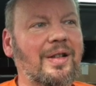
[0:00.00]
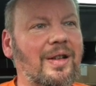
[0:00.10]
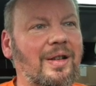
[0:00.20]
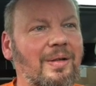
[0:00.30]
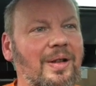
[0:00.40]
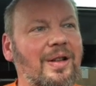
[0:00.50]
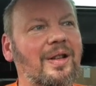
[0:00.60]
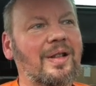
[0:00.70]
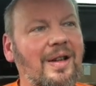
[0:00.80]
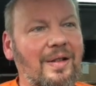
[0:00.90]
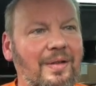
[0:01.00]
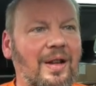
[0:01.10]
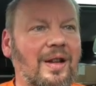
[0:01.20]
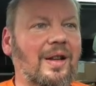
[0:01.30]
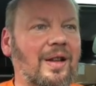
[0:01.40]
So you want to turn down
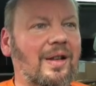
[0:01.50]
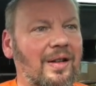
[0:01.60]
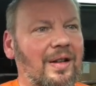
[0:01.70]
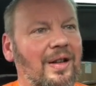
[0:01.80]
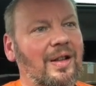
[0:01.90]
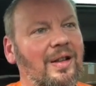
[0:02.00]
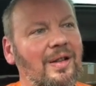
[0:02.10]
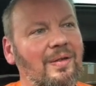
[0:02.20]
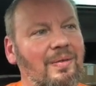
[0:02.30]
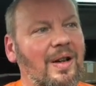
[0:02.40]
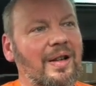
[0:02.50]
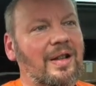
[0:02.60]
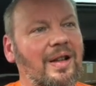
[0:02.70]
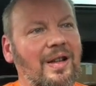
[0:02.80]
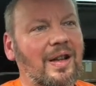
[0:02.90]
there. I'm
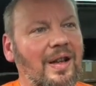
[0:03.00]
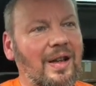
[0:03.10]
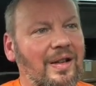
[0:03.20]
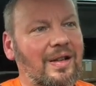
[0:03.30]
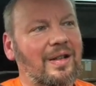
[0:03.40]
racing ahead.